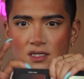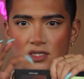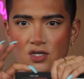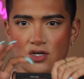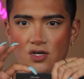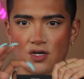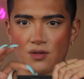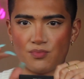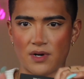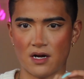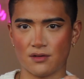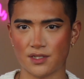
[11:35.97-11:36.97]
darker
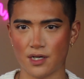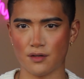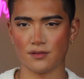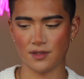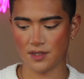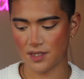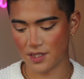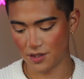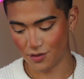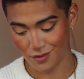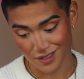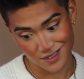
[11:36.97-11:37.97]
brown tones
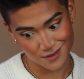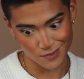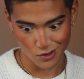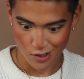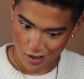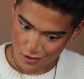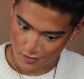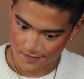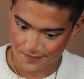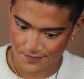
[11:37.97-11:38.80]
to smoke it out.